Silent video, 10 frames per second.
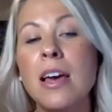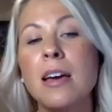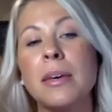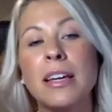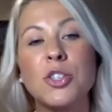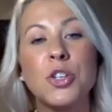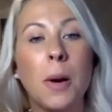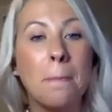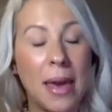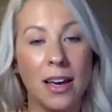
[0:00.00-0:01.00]
because your
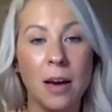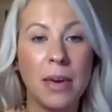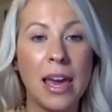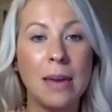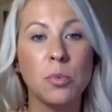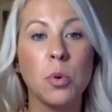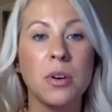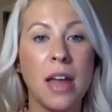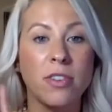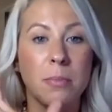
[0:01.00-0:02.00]
makeup game will
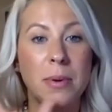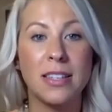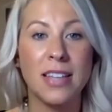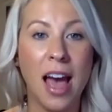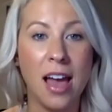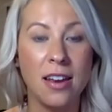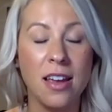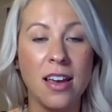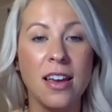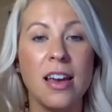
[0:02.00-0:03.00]
never be a 10
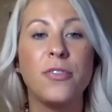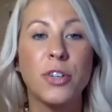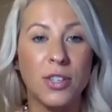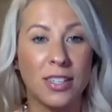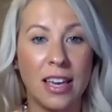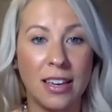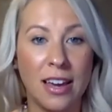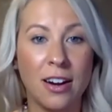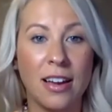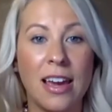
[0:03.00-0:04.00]
if your
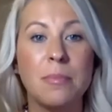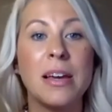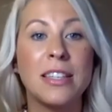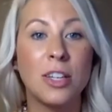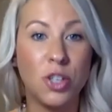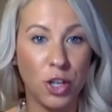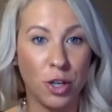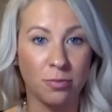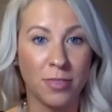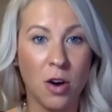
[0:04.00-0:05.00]
skincare game is a 2,
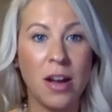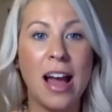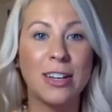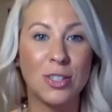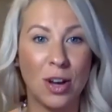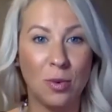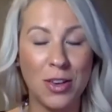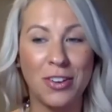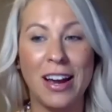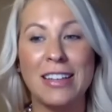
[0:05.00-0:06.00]
okay? So I want
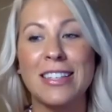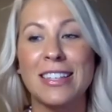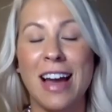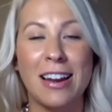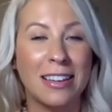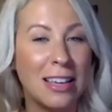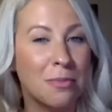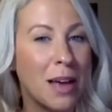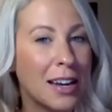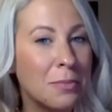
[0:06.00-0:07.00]
you guys to kind of keep
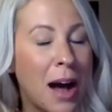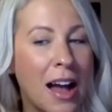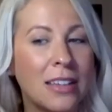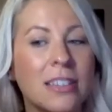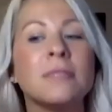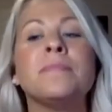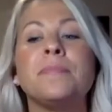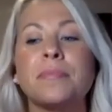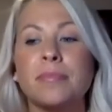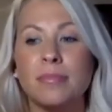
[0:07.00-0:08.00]
that in mind.
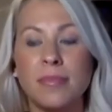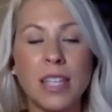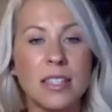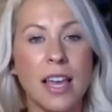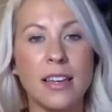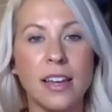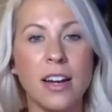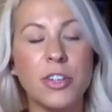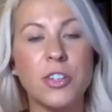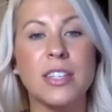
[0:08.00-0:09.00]
Taking care
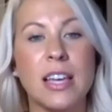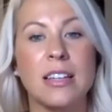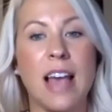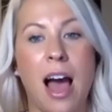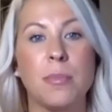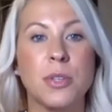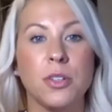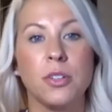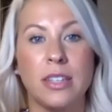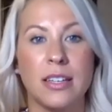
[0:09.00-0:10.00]
of your skin is
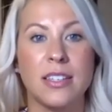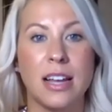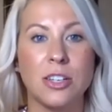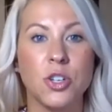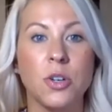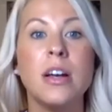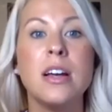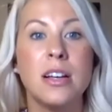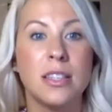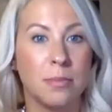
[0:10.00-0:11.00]
absolutely essential
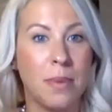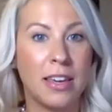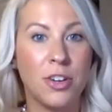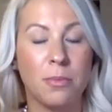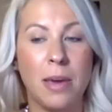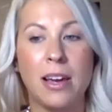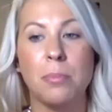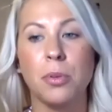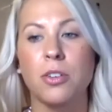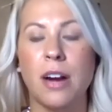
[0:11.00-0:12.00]
to making your makeup
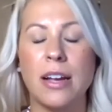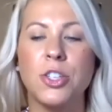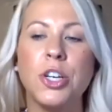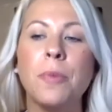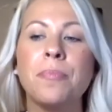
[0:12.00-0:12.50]
look great too.